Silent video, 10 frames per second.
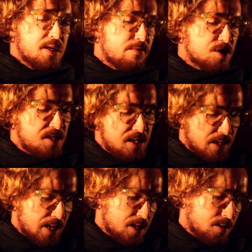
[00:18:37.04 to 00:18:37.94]
I'd never see
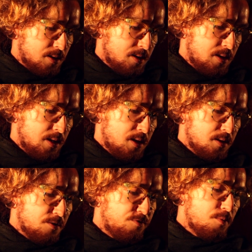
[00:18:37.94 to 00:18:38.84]
again.
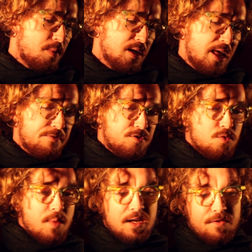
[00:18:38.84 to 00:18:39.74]
Then from my left
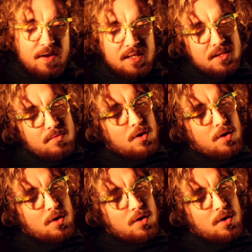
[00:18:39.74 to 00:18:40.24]
you manifested